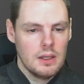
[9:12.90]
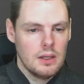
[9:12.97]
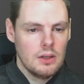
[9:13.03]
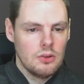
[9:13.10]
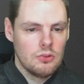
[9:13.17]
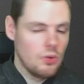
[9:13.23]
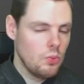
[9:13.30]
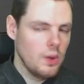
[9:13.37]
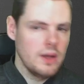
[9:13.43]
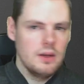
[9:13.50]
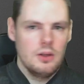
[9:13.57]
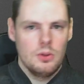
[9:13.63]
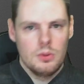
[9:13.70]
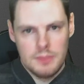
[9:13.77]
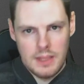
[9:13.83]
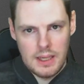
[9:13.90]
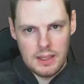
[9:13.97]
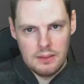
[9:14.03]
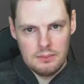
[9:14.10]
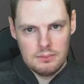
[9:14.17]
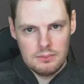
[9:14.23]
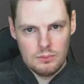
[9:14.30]
So when do you
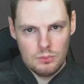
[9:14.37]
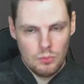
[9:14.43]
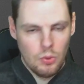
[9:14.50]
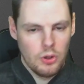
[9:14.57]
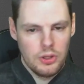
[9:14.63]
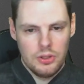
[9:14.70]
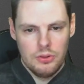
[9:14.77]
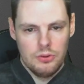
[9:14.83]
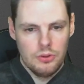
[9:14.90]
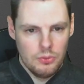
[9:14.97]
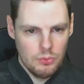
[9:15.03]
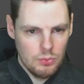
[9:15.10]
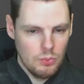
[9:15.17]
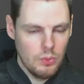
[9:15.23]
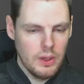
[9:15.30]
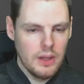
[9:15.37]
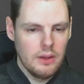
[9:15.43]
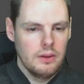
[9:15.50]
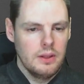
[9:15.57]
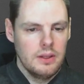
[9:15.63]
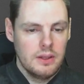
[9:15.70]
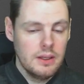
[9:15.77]
update? What do you do?
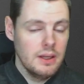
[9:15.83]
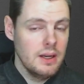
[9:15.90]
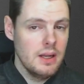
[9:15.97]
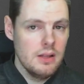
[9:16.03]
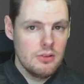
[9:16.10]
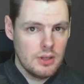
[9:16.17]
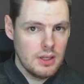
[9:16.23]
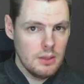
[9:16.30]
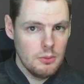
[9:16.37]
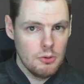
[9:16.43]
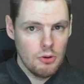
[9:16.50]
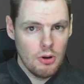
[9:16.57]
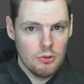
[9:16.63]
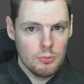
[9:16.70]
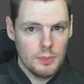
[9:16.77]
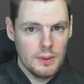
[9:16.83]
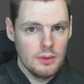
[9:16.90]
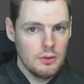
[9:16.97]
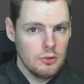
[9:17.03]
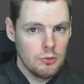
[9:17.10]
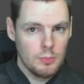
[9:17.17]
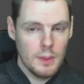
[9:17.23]
Well, you're going to need to keep your eyes
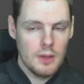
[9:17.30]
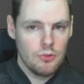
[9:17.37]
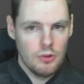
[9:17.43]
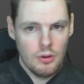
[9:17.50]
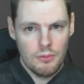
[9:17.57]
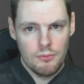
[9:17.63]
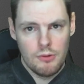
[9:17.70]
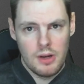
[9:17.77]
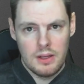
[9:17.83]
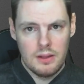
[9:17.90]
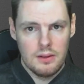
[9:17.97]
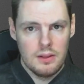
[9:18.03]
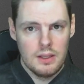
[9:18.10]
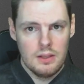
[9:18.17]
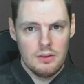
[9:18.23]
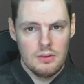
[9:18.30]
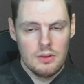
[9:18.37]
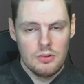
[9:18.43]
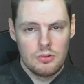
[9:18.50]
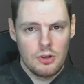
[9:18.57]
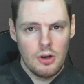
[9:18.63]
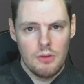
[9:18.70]
peeled, especially on Reddit. The
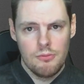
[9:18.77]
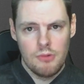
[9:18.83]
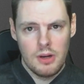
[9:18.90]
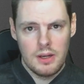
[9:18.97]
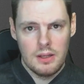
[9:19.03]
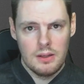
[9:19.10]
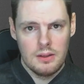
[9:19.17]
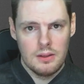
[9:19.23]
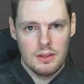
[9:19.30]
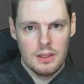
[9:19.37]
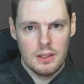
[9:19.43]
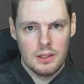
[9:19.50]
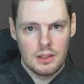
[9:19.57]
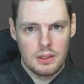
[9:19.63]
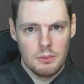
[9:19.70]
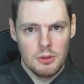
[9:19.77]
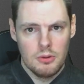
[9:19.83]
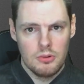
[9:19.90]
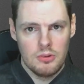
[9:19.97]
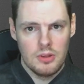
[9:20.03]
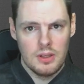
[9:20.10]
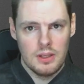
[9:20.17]
Skyrim Reddit
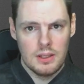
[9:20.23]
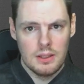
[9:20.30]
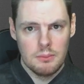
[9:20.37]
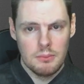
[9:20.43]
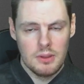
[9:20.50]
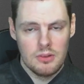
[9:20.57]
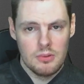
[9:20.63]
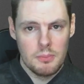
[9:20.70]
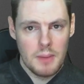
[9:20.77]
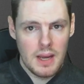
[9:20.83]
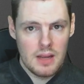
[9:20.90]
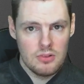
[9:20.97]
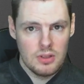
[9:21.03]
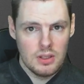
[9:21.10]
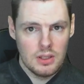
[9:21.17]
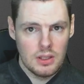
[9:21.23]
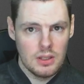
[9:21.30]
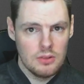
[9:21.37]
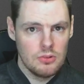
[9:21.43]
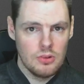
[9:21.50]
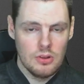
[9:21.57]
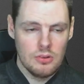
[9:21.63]
community is amazing.
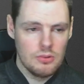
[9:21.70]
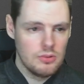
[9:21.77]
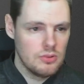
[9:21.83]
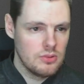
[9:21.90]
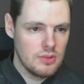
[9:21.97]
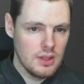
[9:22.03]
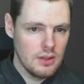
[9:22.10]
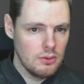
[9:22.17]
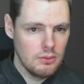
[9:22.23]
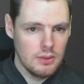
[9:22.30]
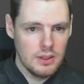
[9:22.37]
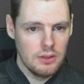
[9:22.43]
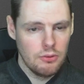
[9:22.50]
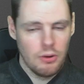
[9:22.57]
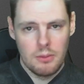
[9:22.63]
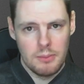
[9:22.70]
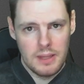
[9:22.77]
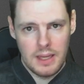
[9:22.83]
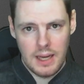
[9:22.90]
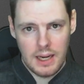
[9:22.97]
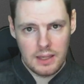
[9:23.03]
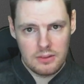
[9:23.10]
It's still
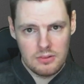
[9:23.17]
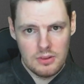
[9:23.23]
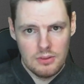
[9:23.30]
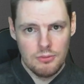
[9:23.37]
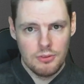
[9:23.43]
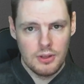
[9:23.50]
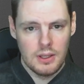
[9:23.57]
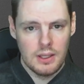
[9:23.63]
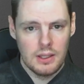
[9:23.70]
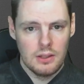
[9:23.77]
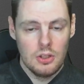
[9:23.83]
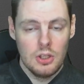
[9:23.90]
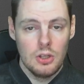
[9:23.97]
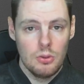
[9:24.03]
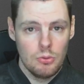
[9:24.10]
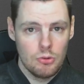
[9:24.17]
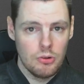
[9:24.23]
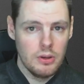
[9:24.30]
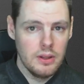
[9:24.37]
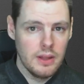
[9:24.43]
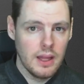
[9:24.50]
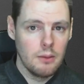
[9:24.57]
incredibly active, and
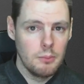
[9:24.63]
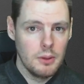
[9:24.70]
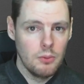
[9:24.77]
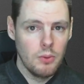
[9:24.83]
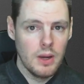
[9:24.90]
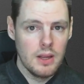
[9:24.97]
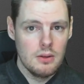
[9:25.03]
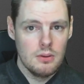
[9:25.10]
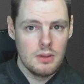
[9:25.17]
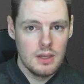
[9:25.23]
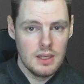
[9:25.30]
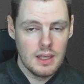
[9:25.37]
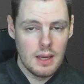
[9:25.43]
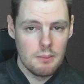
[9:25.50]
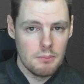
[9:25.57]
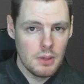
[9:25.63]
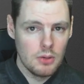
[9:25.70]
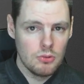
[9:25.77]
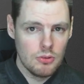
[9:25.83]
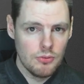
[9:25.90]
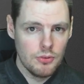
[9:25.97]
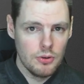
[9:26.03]
usually that'll be where you can get
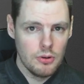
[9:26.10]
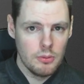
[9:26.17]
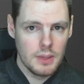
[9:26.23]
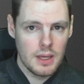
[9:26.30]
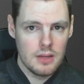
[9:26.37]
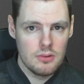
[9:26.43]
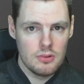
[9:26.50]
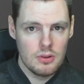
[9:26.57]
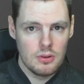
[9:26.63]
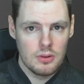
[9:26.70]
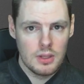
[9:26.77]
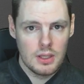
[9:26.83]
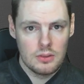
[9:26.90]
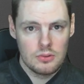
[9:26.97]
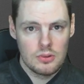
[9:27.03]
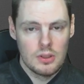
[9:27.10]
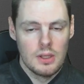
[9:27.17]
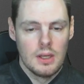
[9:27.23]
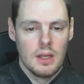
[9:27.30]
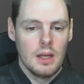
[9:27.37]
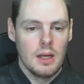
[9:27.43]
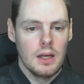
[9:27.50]
most of your updates on things.
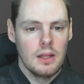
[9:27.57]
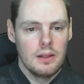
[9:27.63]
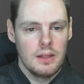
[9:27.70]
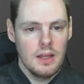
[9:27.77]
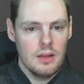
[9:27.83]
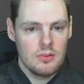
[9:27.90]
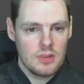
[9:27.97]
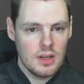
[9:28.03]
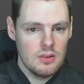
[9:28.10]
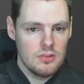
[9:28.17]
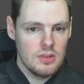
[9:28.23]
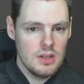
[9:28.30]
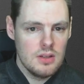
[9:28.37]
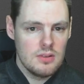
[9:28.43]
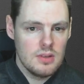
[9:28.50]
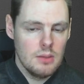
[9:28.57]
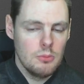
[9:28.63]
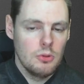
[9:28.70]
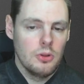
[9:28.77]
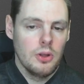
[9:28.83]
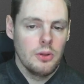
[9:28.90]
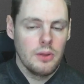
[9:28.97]
The SKSE team,
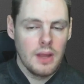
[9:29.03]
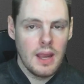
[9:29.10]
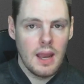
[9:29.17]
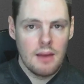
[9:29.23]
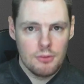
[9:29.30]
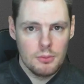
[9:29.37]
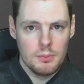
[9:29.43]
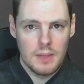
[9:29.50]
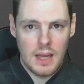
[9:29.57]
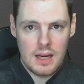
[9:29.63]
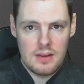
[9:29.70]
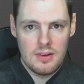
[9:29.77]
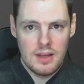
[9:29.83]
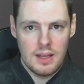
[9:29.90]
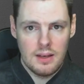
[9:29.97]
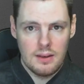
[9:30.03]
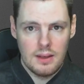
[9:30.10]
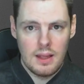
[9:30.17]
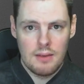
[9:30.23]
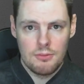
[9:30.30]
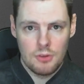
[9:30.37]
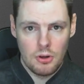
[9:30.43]
although they have updated it and
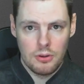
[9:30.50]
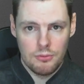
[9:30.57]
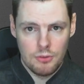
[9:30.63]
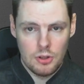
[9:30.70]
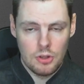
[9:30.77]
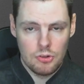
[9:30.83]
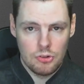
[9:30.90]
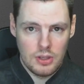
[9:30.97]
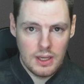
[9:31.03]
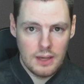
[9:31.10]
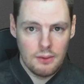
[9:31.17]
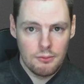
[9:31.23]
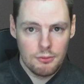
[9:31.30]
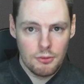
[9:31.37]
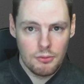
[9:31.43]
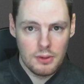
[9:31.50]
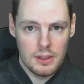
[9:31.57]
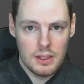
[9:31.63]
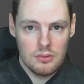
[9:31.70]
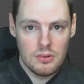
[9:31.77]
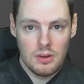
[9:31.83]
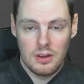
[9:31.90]
they've got a version out for
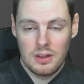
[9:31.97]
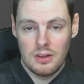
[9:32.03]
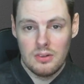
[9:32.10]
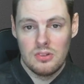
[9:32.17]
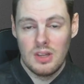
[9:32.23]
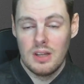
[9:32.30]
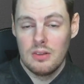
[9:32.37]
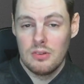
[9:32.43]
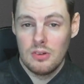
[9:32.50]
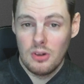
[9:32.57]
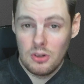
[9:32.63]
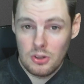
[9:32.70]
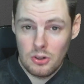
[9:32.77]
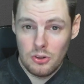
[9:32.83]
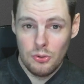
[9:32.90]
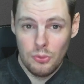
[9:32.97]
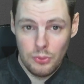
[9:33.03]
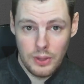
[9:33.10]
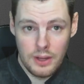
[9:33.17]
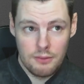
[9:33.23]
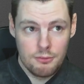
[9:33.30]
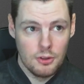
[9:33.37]
release, like I say, it's not got all
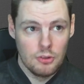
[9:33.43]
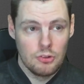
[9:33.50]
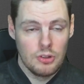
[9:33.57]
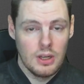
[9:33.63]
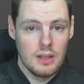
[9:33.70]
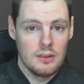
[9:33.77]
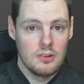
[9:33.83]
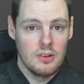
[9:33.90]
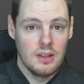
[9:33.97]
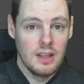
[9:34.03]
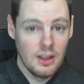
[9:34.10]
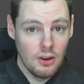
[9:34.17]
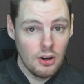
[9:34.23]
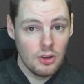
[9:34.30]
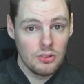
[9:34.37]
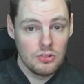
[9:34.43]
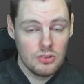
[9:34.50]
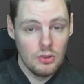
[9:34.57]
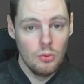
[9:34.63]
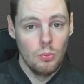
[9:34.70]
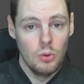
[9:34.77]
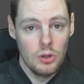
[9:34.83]
that functionality and they are
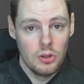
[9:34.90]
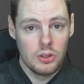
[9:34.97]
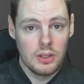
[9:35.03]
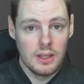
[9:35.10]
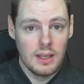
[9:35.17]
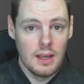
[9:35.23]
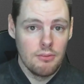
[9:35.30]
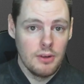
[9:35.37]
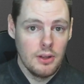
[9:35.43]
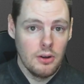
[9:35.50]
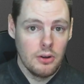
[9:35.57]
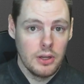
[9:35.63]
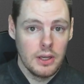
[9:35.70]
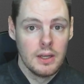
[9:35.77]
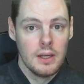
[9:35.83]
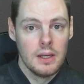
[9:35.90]
still working heavily on it.